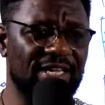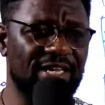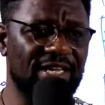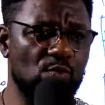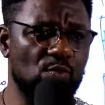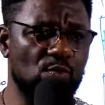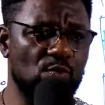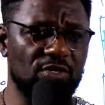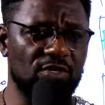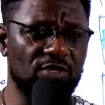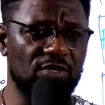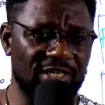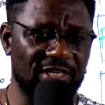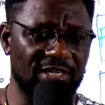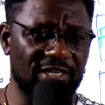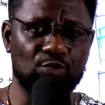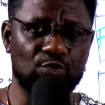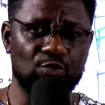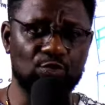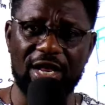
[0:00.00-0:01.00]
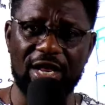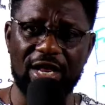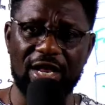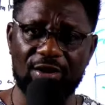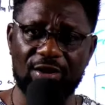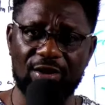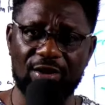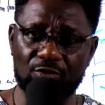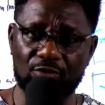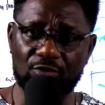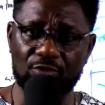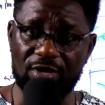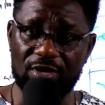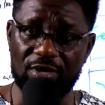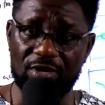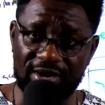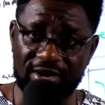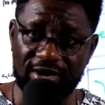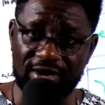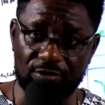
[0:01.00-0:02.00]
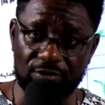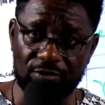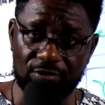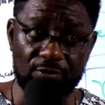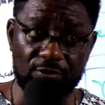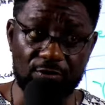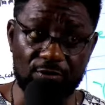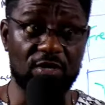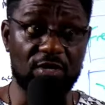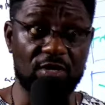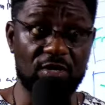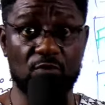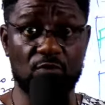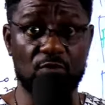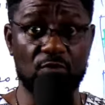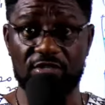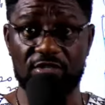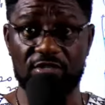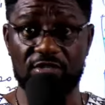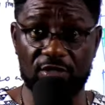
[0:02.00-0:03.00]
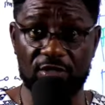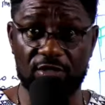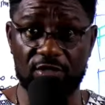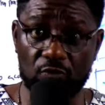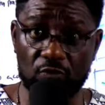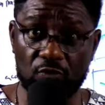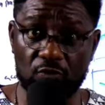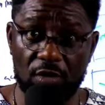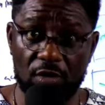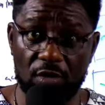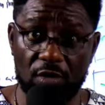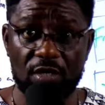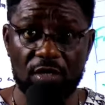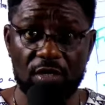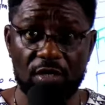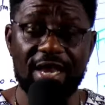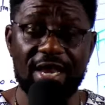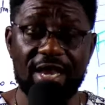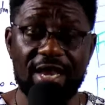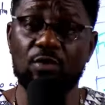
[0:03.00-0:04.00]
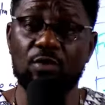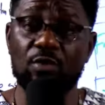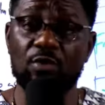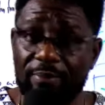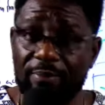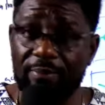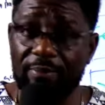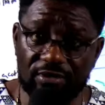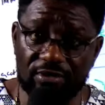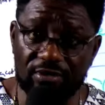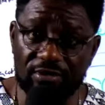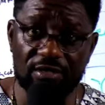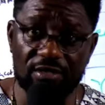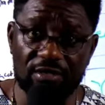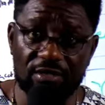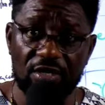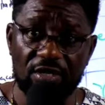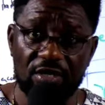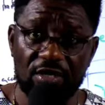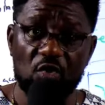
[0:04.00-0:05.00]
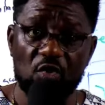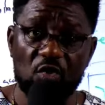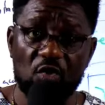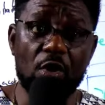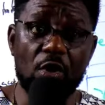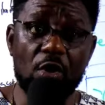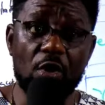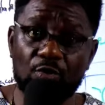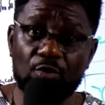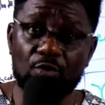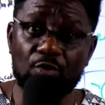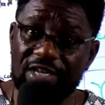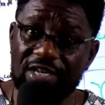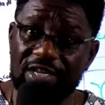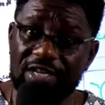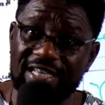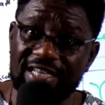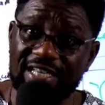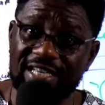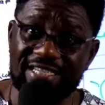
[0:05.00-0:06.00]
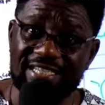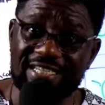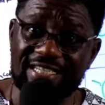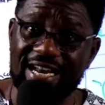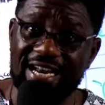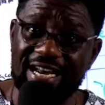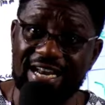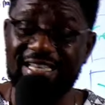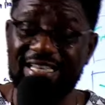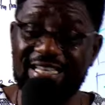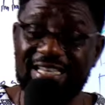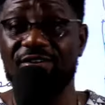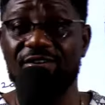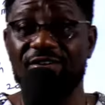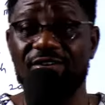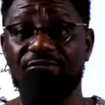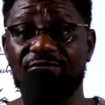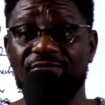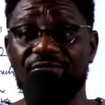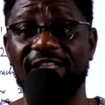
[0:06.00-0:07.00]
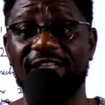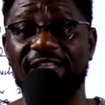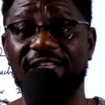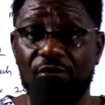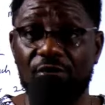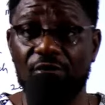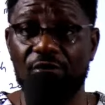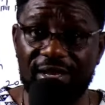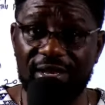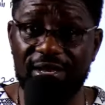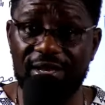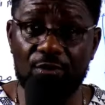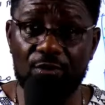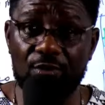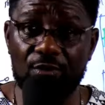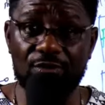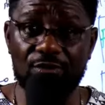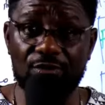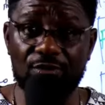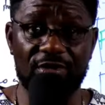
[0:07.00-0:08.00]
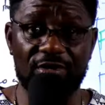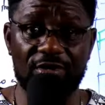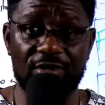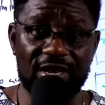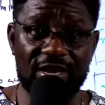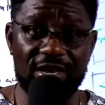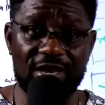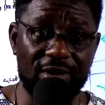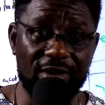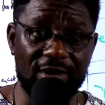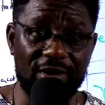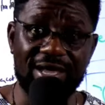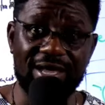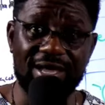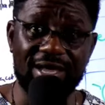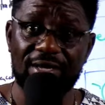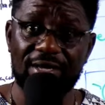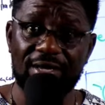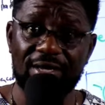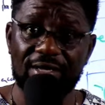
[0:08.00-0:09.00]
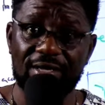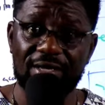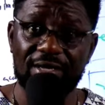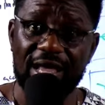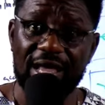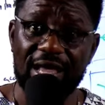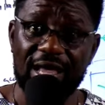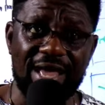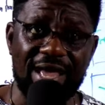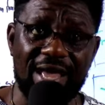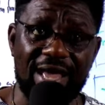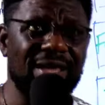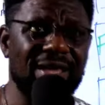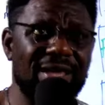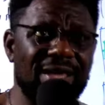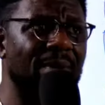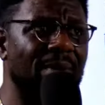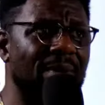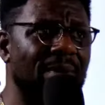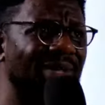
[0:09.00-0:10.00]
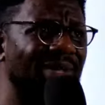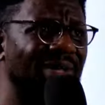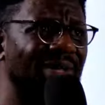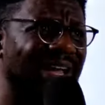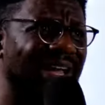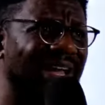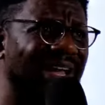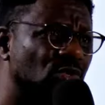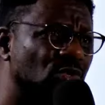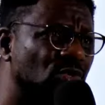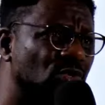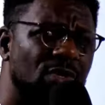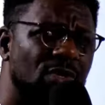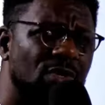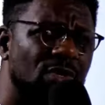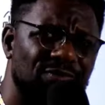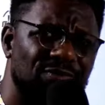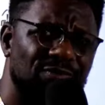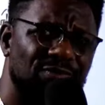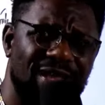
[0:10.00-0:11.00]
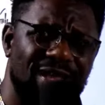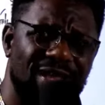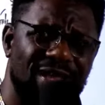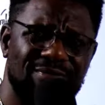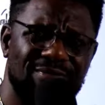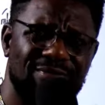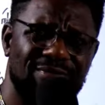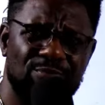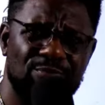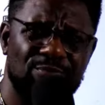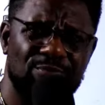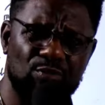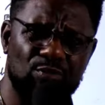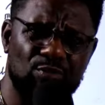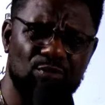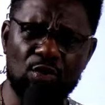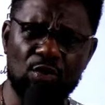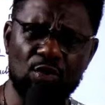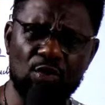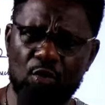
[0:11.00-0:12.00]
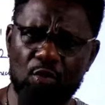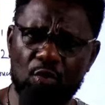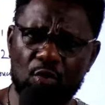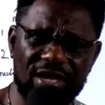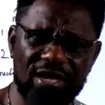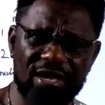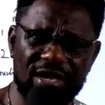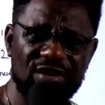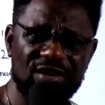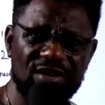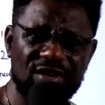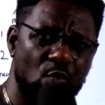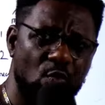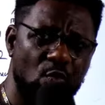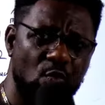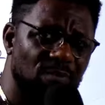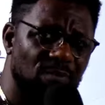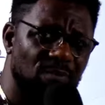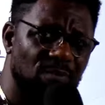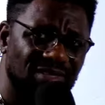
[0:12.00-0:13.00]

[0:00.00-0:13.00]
research tool and I got coronavirus from the keyword research tool. And I wrote about it. Once corona started in China, it had not even started all over the world or anywhere. I made about 1,280 for that book alone in 1 month.